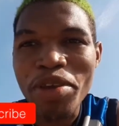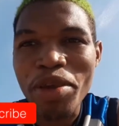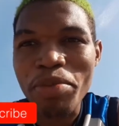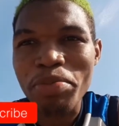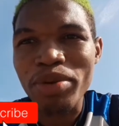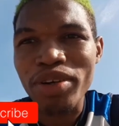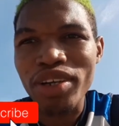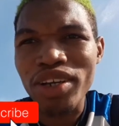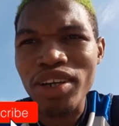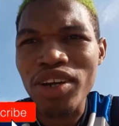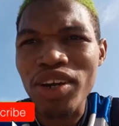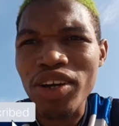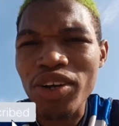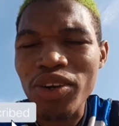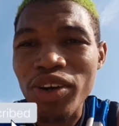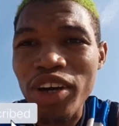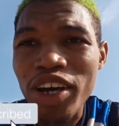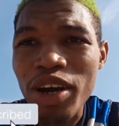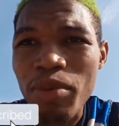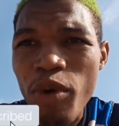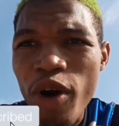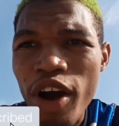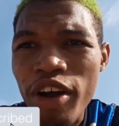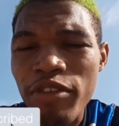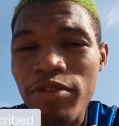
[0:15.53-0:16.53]
people, I don't know
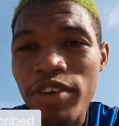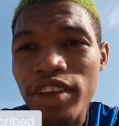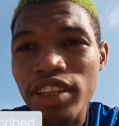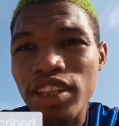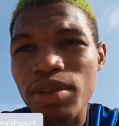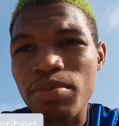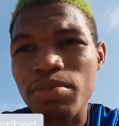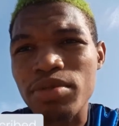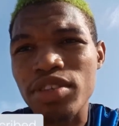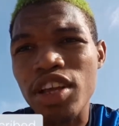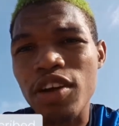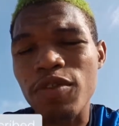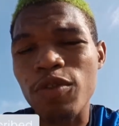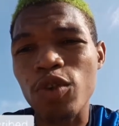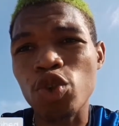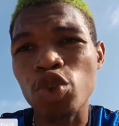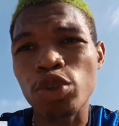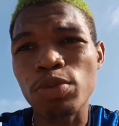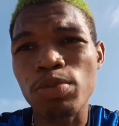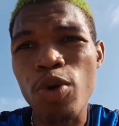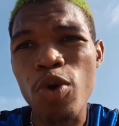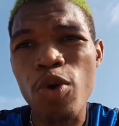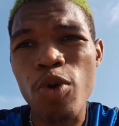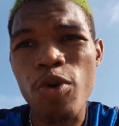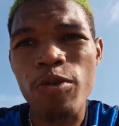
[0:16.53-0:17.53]
about fate himself,
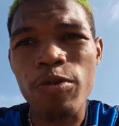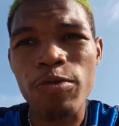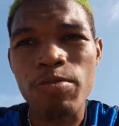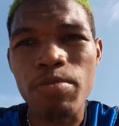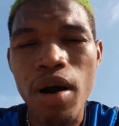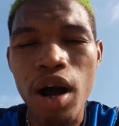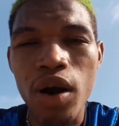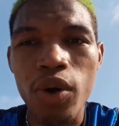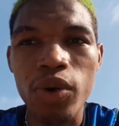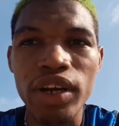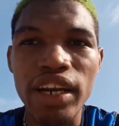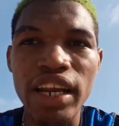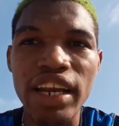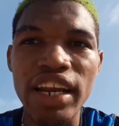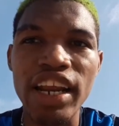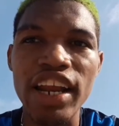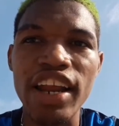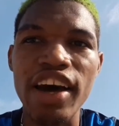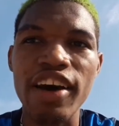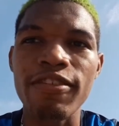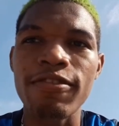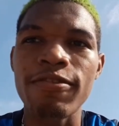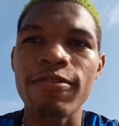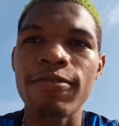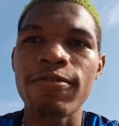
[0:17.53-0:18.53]
Ush move, back with
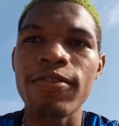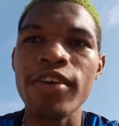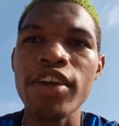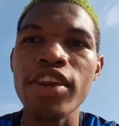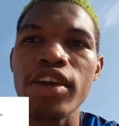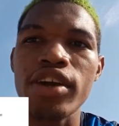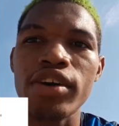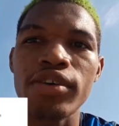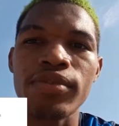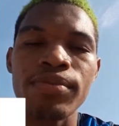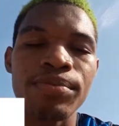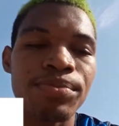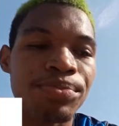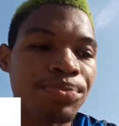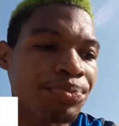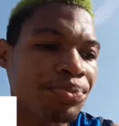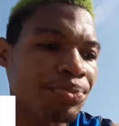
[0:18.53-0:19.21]
another video.